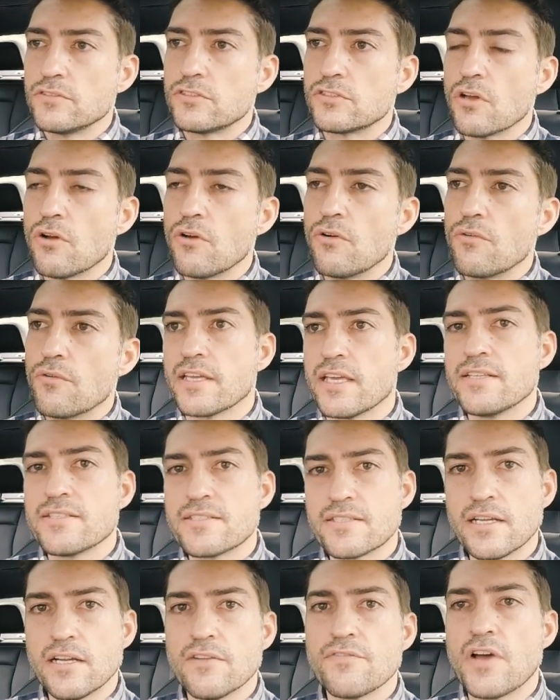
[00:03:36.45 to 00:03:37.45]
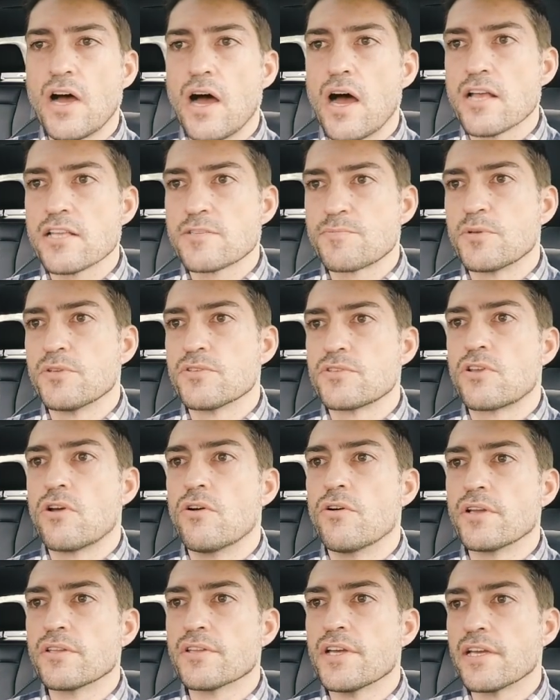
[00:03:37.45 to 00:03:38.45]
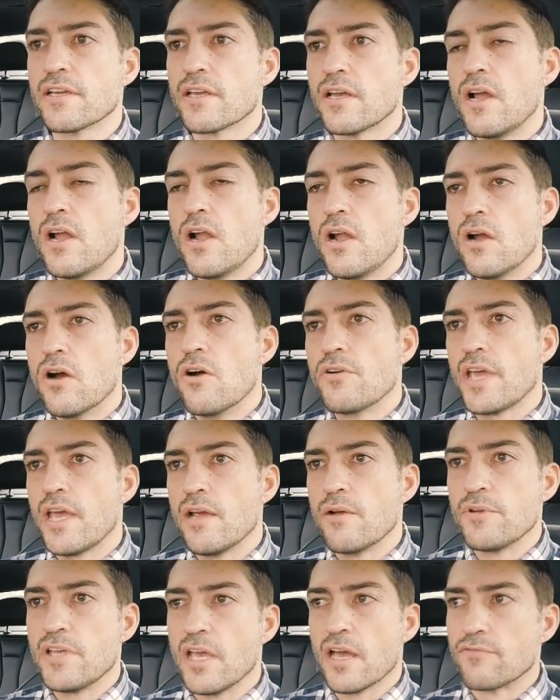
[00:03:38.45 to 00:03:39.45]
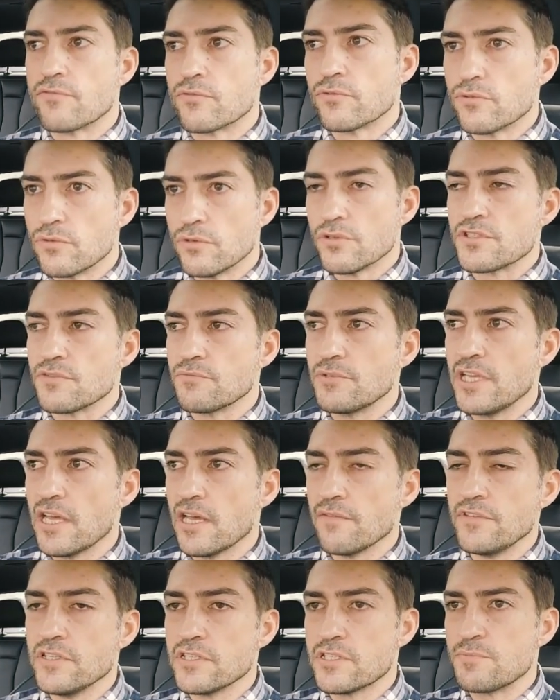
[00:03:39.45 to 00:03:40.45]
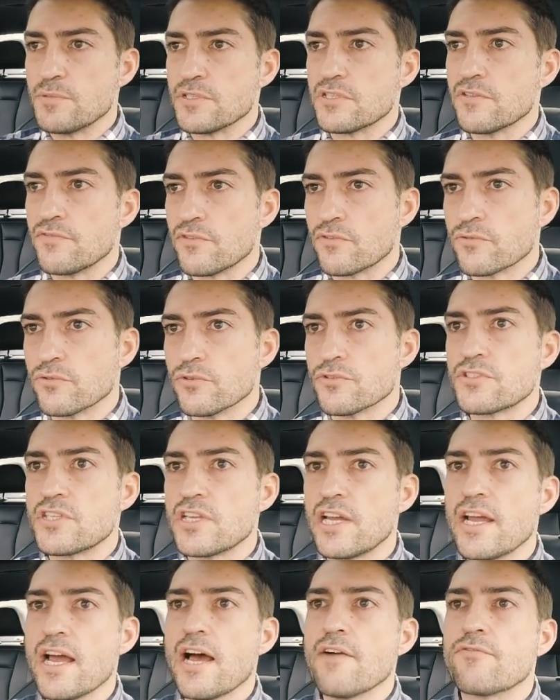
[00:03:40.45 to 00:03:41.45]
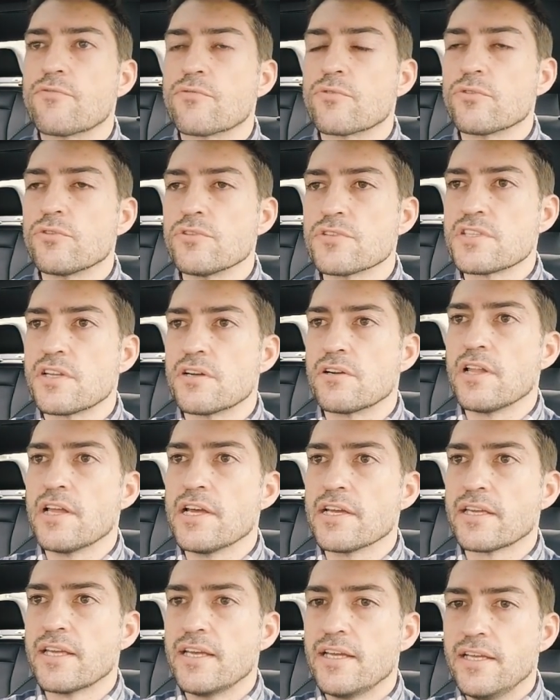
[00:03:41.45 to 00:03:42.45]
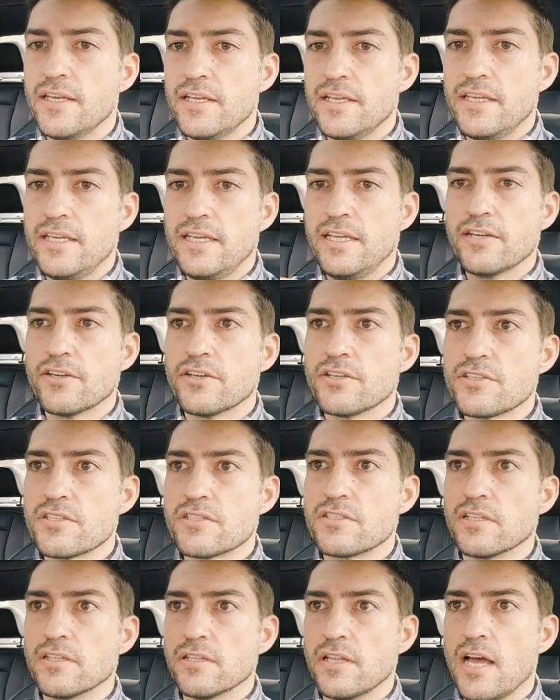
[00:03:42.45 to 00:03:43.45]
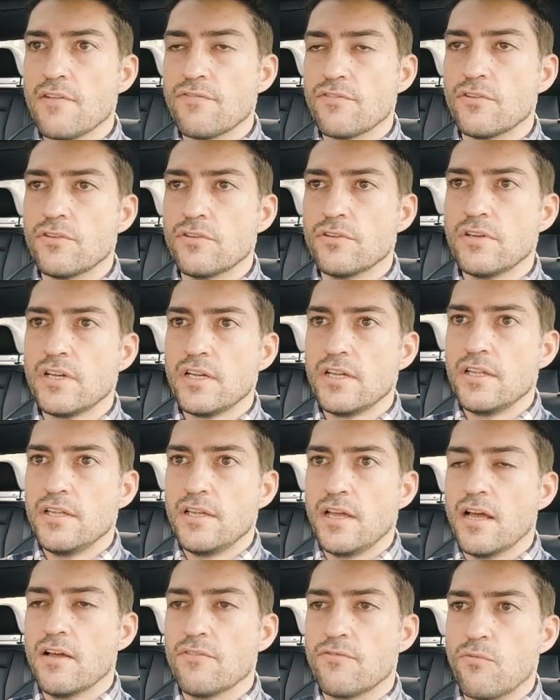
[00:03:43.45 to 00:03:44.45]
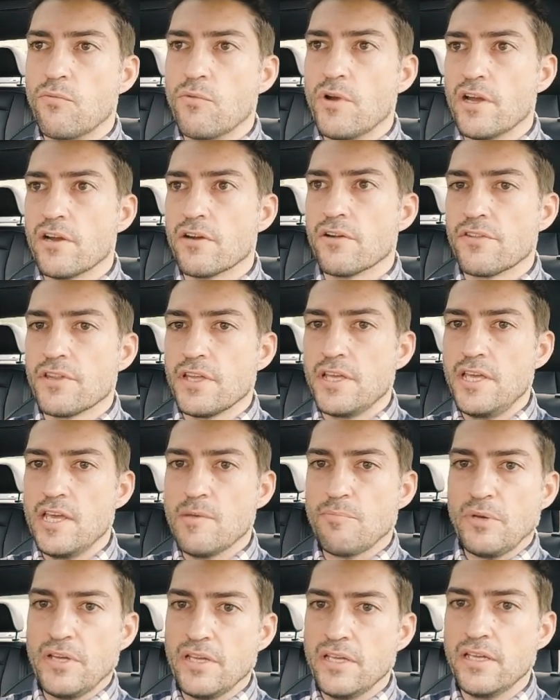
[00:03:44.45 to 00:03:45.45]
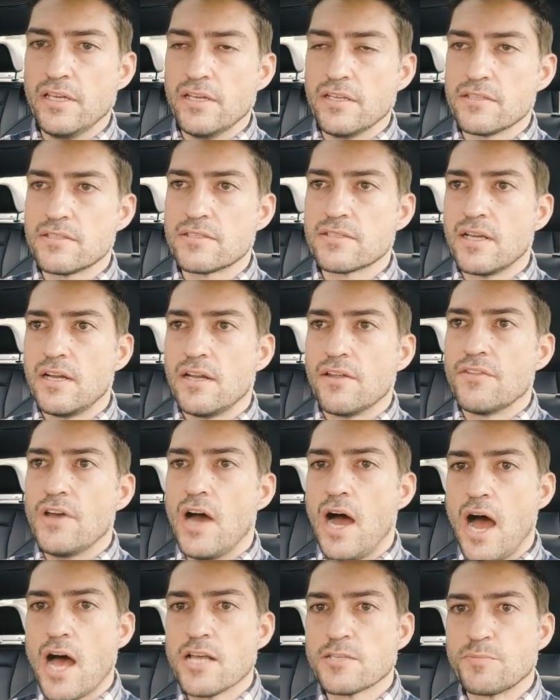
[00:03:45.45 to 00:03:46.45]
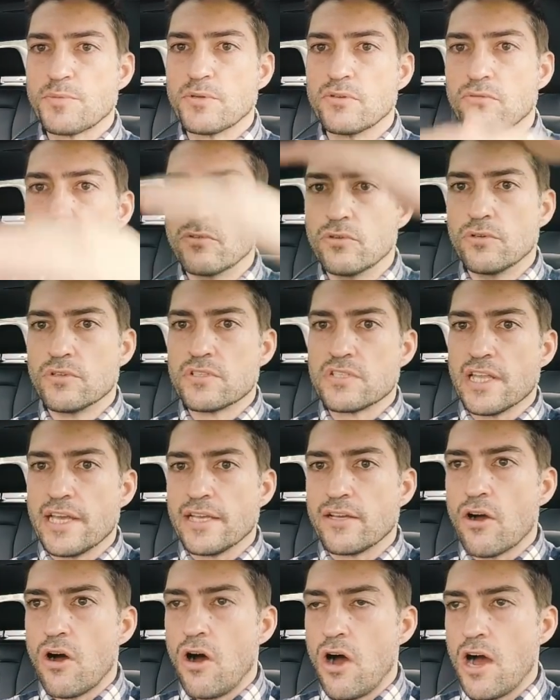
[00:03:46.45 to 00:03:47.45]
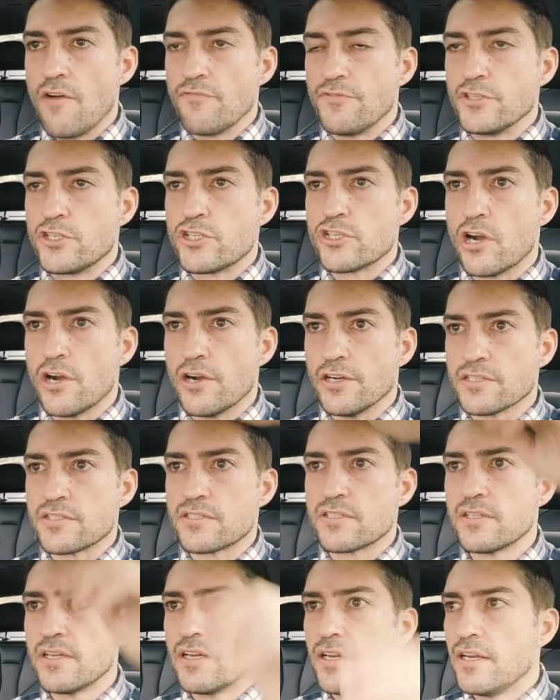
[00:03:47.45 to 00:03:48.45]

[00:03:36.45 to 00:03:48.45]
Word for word: So instead of the hospitals going like, okay, we have rules and we have these specific rules, they have rules that are like, here's the level of where the HIPAA is. The hospital rules like off the charts.